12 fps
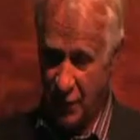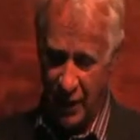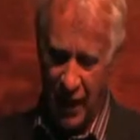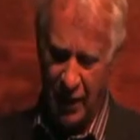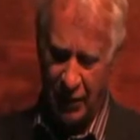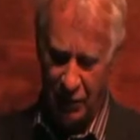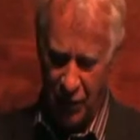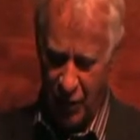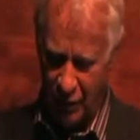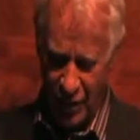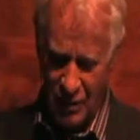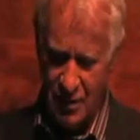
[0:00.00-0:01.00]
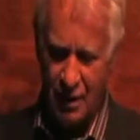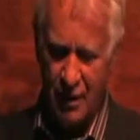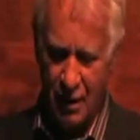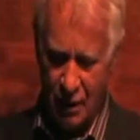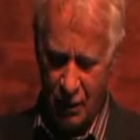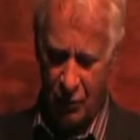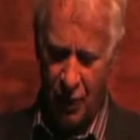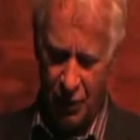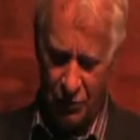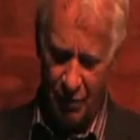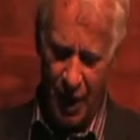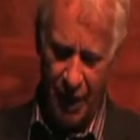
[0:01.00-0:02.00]
for organic farmers, quite
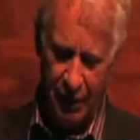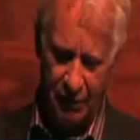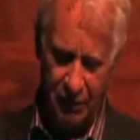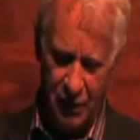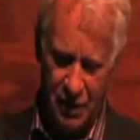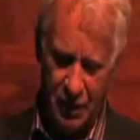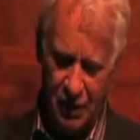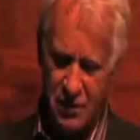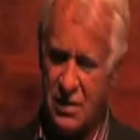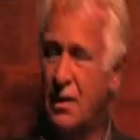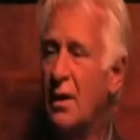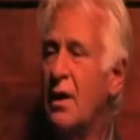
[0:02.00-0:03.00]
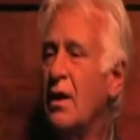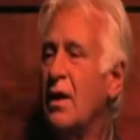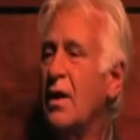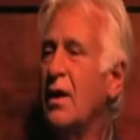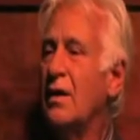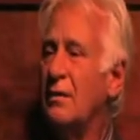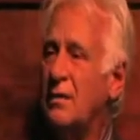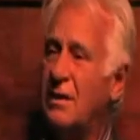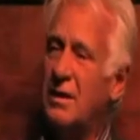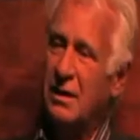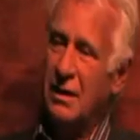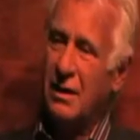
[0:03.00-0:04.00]
dramatic results.
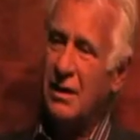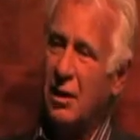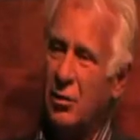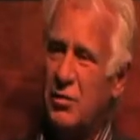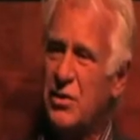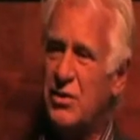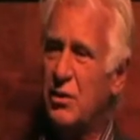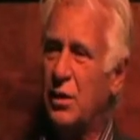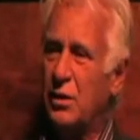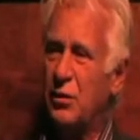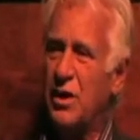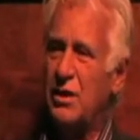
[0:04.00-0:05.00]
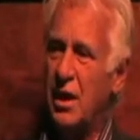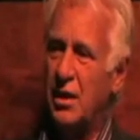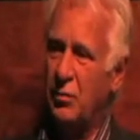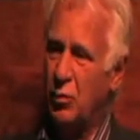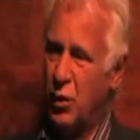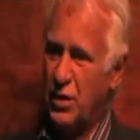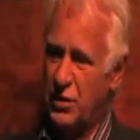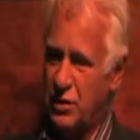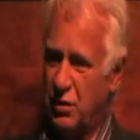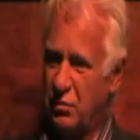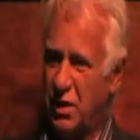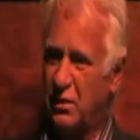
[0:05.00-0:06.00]
It helps soil retain
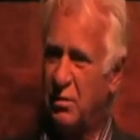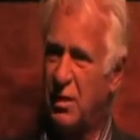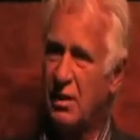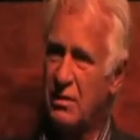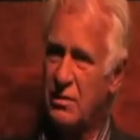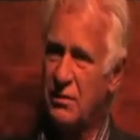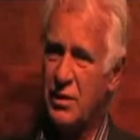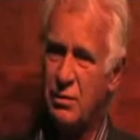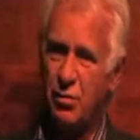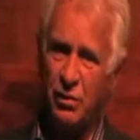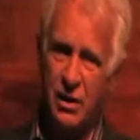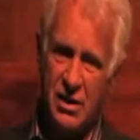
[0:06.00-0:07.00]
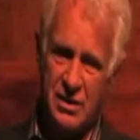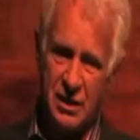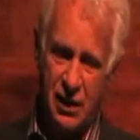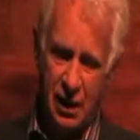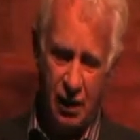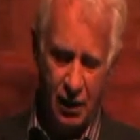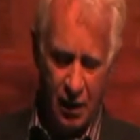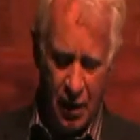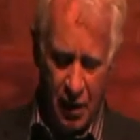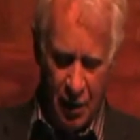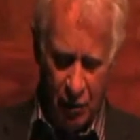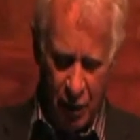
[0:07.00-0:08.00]
moisture, both because of its porosity,
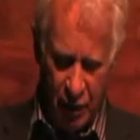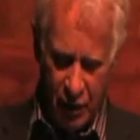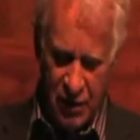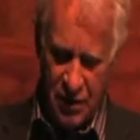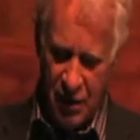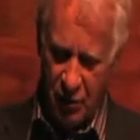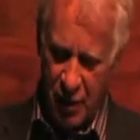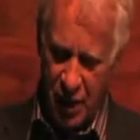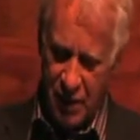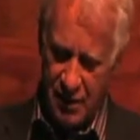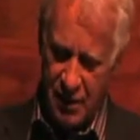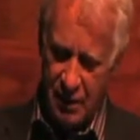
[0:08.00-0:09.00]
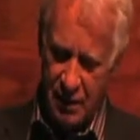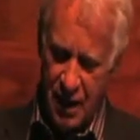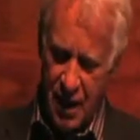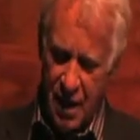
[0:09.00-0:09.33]
but also because it